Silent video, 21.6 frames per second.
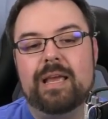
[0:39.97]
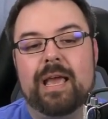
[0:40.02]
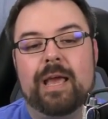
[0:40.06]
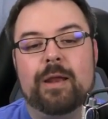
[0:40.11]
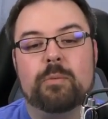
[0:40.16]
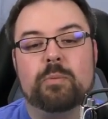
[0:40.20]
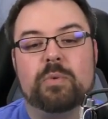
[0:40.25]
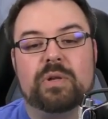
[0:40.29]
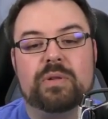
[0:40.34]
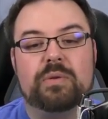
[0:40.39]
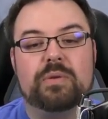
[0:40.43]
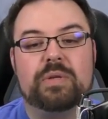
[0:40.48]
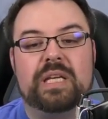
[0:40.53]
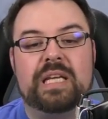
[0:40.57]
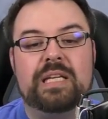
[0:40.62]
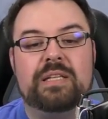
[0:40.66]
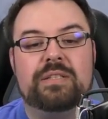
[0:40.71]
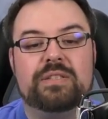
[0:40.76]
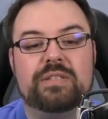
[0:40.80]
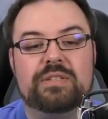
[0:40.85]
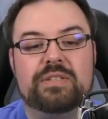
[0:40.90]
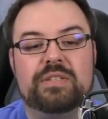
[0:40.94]
And we're
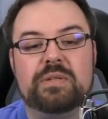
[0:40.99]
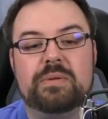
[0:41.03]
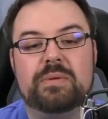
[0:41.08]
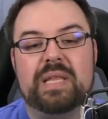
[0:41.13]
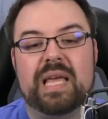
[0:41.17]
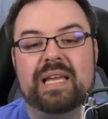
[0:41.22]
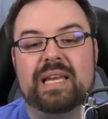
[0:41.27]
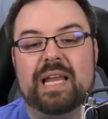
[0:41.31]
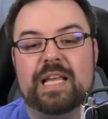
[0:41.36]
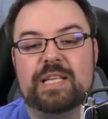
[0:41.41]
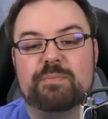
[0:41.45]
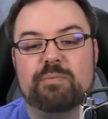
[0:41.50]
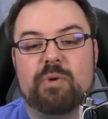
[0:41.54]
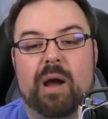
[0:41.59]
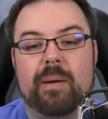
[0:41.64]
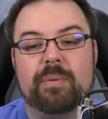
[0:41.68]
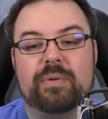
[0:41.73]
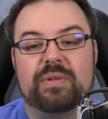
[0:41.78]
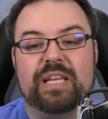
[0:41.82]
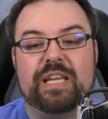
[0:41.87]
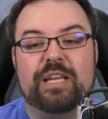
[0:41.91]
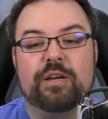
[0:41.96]
looking to do that as
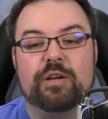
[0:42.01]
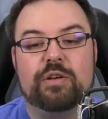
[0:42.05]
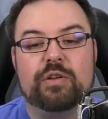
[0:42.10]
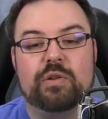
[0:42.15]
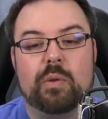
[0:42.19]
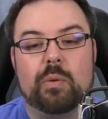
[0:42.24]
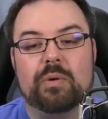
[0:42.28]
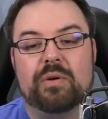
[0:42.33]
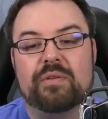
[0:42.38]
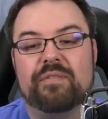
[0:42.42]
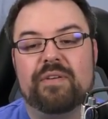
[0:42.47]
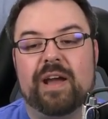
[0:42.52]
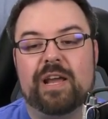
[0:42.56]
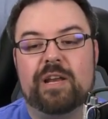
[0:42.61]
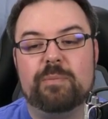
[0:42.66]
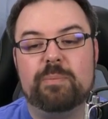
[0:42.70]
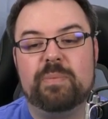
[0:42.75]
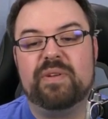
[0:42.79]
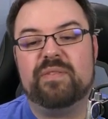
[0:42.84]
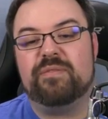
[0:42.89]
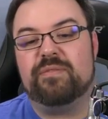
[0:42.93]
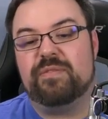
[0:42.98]
probably a
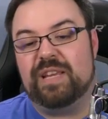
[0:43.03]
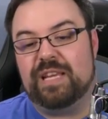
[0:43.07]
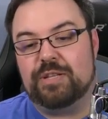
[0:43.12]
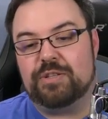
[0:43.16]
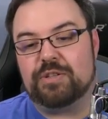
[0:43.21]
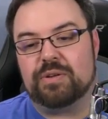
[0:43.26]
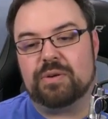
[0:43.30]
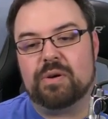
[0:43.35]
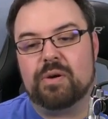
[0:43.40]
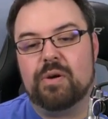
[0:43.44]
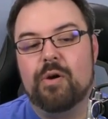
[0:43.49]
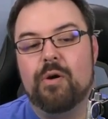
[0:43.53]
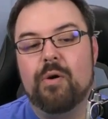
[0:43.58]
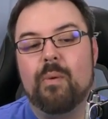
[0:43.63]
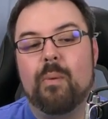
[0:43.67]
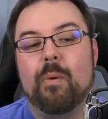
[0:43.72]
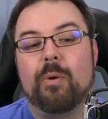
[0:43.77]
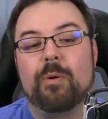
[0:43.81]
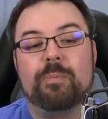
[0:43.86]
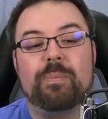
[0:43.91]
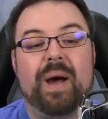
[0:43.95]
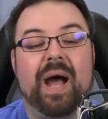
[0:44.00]
glorified p- feature
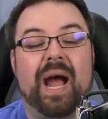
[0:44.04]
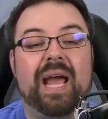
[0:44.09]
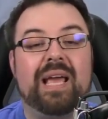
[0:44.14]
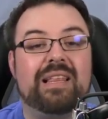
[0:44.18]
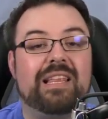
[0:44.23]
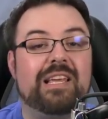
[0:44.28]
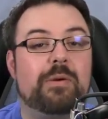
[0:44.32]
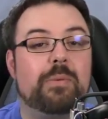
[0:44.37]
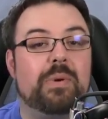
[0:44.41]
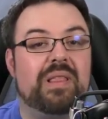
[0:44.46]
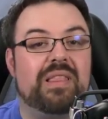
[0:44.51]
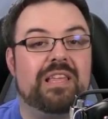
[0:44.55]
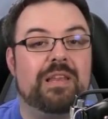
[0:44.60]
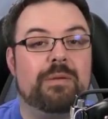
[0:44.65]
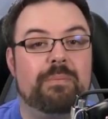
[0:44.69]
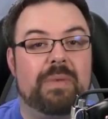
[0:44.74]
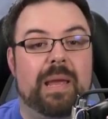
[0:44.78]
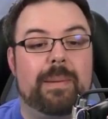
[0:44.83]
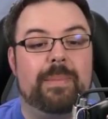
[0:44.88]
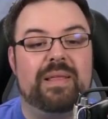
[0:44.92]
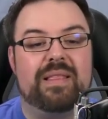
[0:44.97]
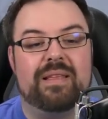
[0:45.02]
or pilot within
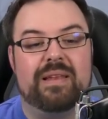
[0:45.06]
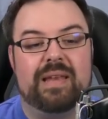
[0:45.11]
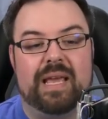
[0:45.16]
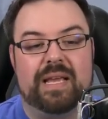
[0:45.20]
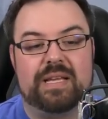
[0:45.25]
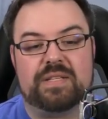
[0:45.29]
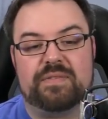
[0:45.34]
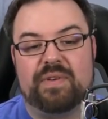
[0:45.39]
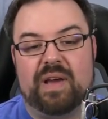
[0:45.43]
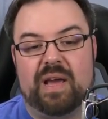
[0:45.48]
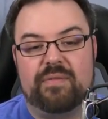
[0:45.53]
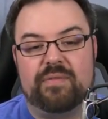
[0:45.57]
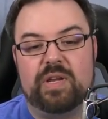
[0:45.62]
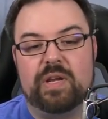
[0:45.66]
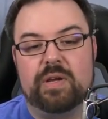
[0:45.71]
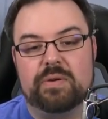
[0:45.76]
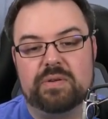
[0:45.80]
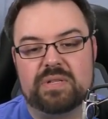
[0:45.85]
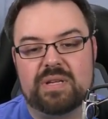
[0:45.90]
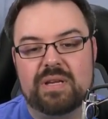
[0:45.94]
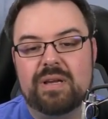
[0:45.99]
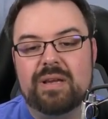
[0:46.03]
maybe the next five
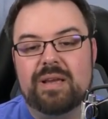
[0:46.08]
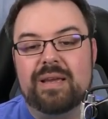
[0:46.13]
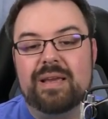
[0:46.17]
years.